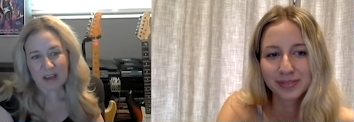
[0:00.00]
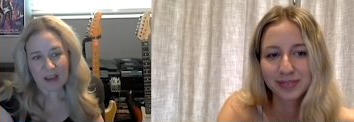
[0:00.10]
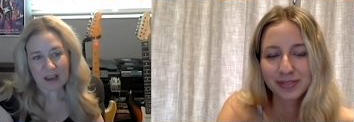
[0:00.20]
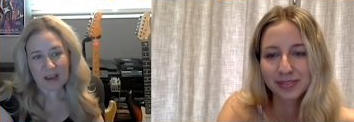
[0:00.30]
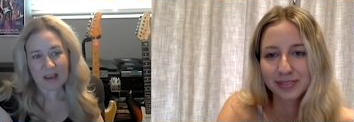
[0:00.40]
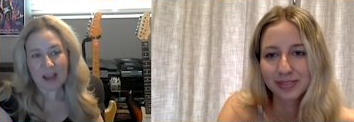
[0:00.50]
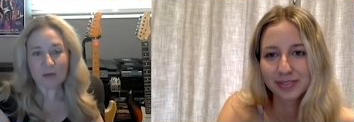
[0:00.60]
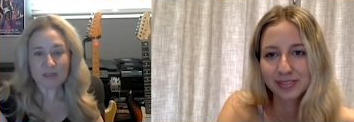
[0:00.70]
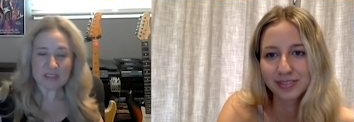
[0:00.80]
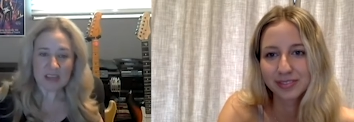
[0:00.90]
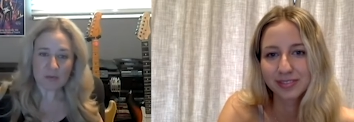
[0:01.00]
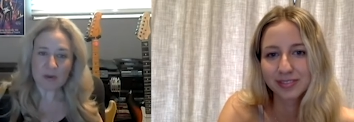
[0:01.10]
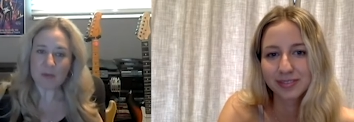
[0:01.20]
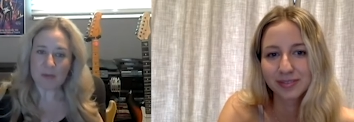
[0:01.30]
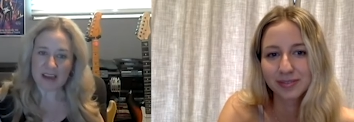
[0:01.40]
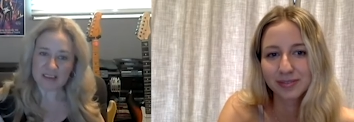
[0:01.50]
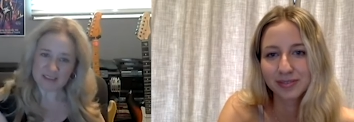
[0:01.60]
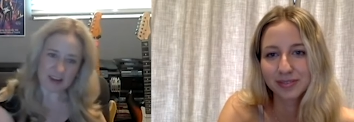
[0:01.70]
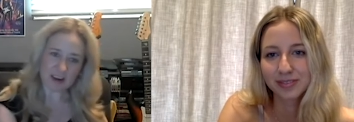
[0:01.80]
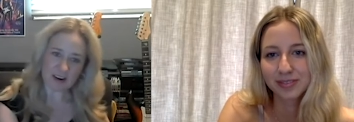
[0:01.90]
Speaker 1: Uh, I would say Reba
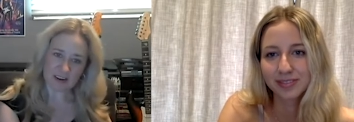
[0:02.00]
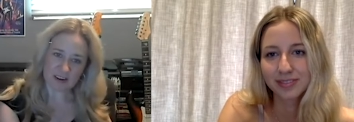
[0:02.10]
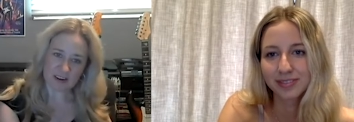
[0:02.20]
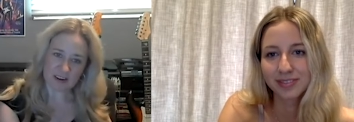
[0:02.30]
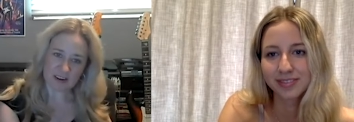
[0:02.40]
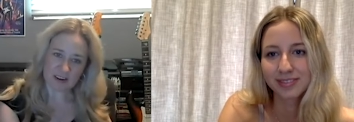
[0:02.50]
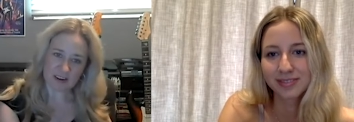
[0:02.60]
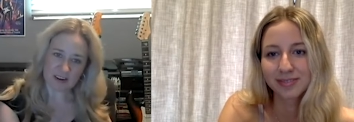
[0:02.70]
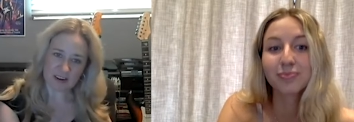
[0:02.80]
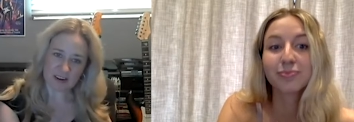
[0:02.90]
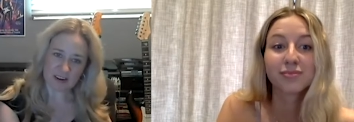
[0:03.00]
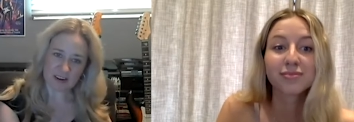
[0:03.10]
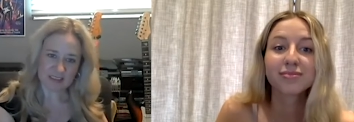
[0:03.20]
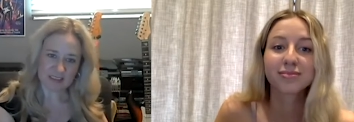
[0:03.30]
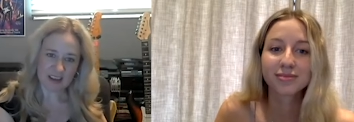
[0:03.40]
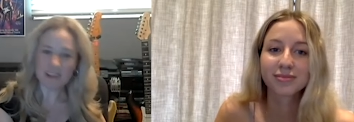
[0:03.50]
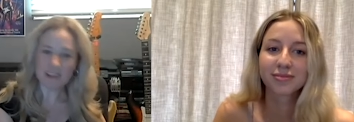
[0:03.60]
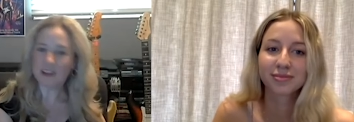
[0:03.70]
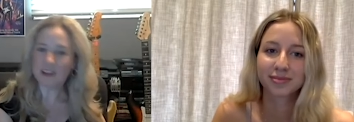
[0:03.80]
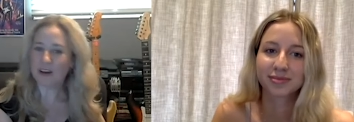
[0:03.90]
McEntire. I love
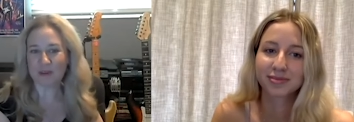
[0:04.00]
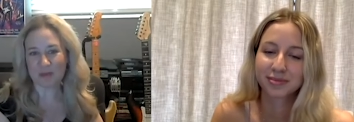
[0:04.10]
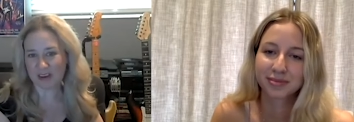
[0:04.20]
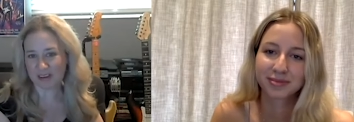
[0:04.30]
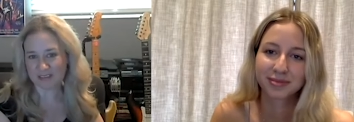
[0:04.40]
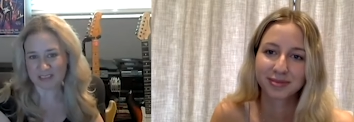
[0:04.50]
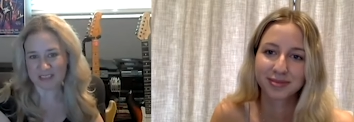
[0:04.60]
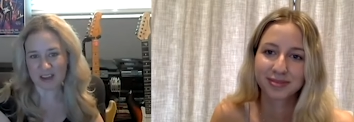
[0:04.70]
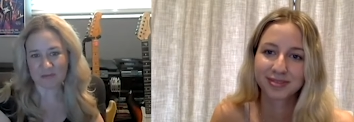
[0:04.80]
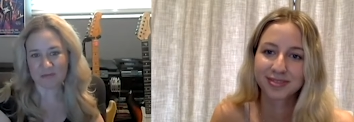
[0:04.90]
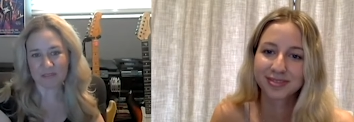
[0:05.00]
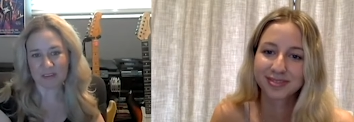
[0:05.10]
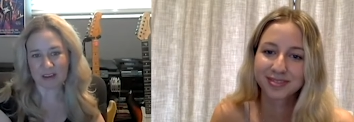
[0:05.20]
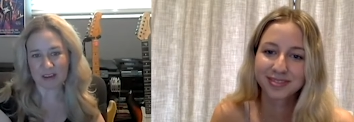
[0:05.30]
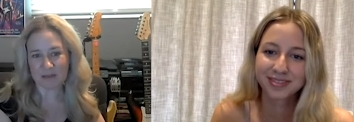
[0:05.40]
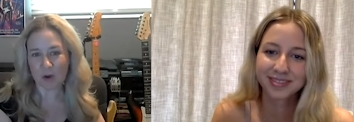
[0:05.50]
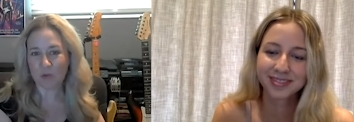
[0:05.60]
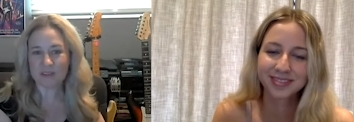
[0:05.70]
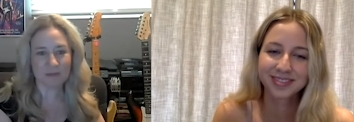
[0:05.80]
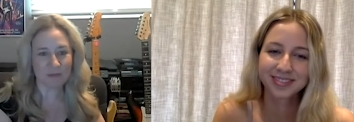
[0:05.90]
Reba. Like I've I've always
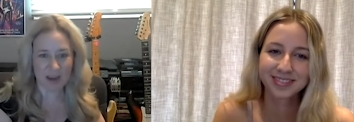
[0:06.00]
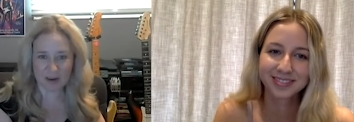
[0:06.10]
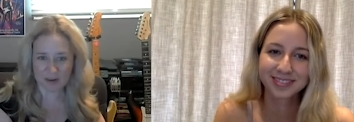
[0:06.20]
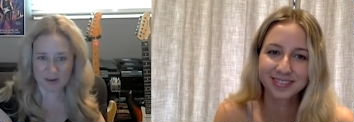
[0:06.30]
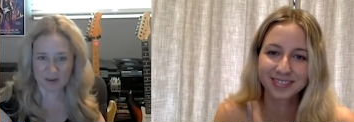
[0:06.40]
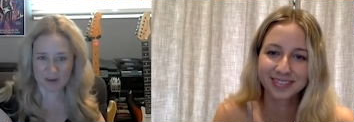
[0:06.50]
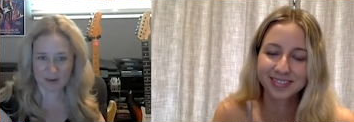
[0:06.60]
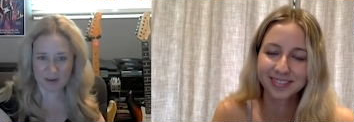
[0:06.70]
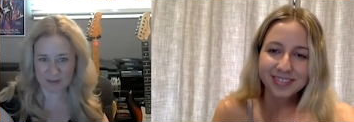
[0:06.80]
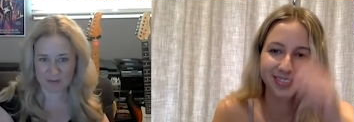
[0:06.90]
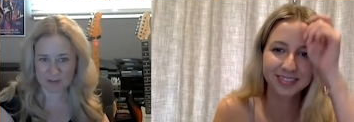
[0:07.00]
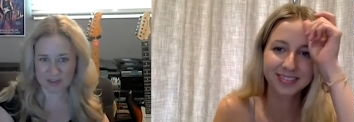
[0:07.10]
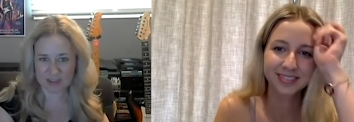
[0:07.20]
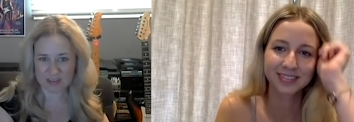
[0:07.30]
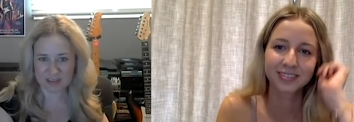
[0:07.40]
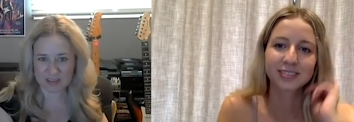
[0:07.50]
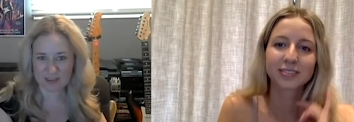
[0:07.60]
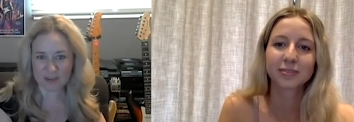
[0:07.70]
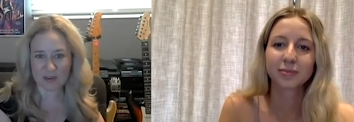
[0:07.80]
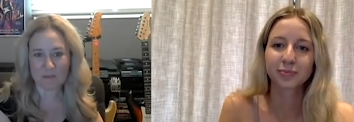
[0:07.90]
admired her. You know, she's
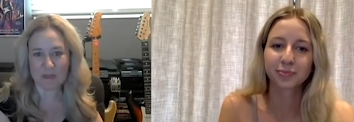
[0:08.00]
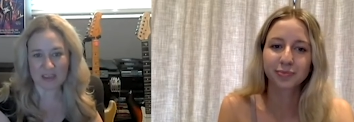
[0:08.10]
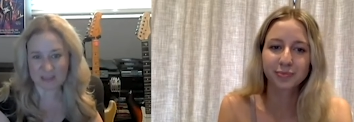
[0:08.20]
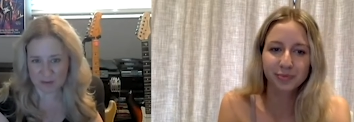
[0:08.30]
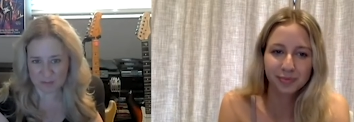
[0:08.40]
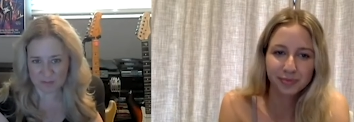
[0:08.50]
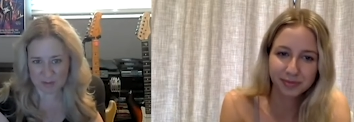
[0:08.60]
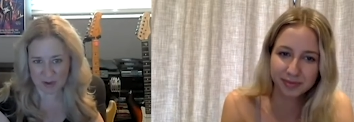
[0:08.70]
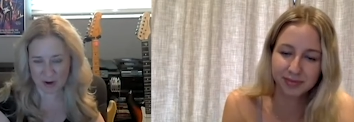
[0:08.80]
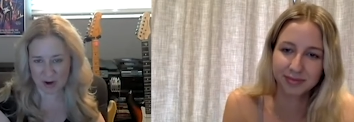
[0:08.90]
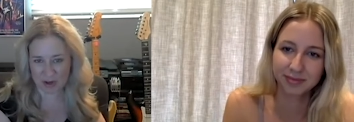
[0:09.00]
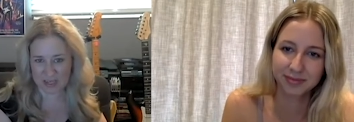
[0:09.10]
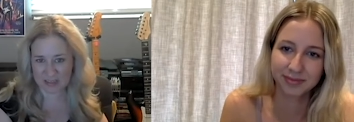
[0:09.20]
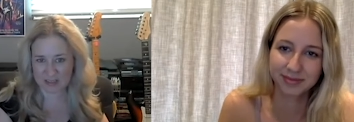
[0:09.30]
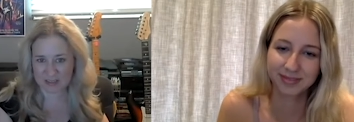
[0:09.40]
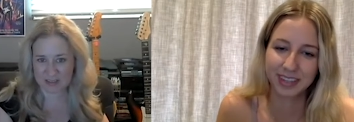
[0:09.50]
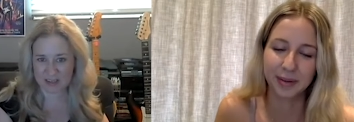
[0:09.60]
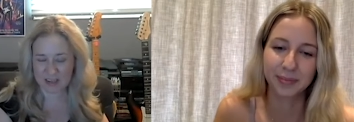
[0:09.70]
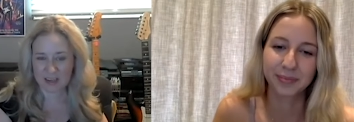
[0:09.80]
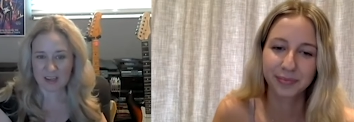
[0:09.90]
such an amazing female
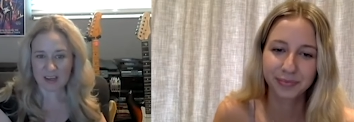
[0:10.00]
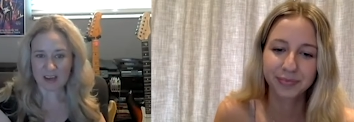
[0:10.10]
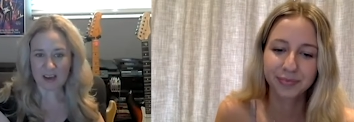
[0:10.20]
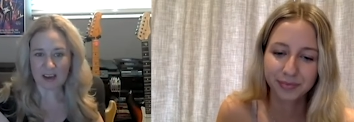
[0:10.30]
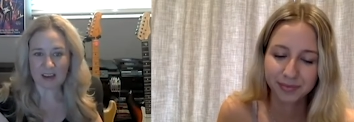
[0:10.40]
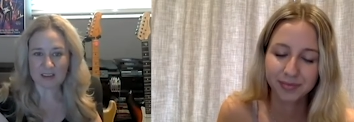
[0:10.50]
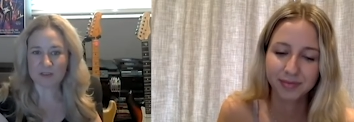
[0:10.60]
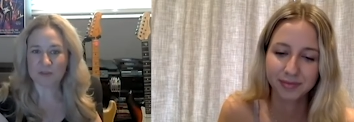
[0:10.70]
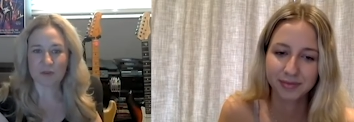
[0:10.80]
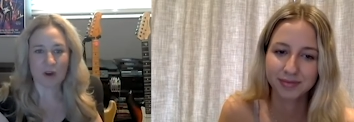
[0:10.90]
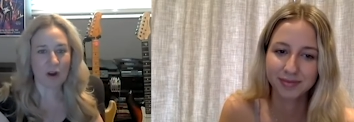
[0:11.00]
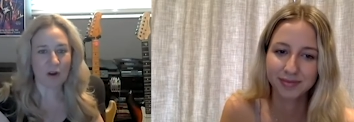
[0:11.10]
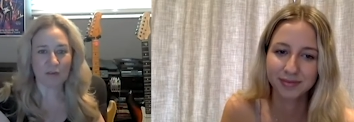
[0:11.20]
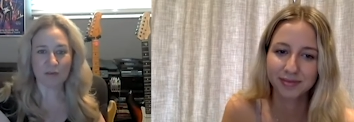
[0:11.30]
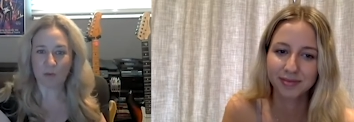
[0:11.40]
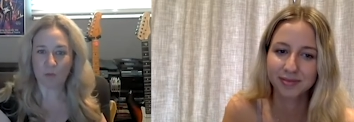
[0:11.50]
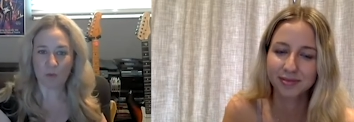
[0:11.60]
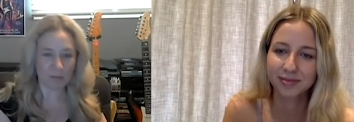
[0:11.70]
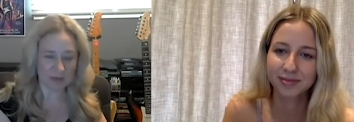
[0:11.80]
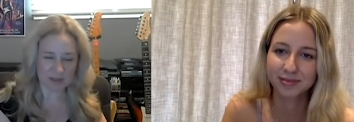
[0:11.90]
artist, yeah. uh, a strong
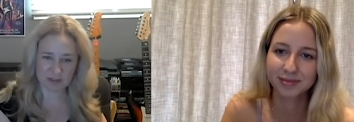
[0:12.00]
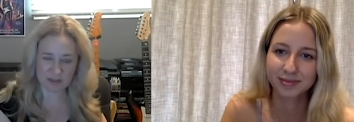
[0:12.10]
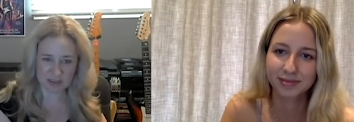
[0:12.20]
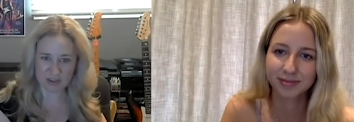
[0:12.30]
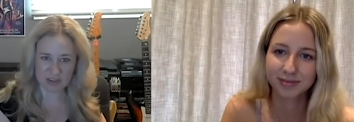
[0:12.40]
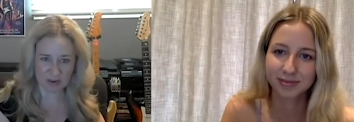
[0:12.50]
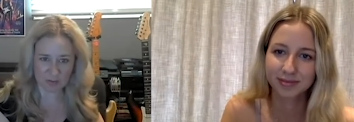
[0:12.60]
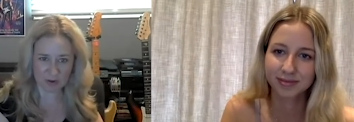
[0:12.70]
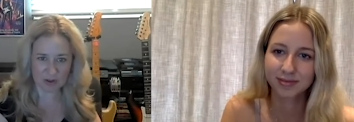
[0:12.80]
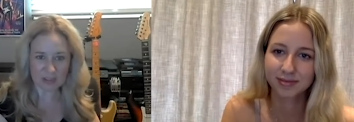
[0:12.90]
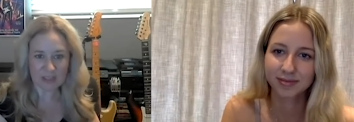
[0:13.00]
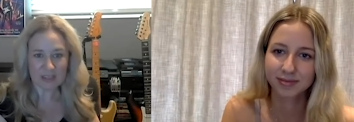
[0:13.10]
woman just in general.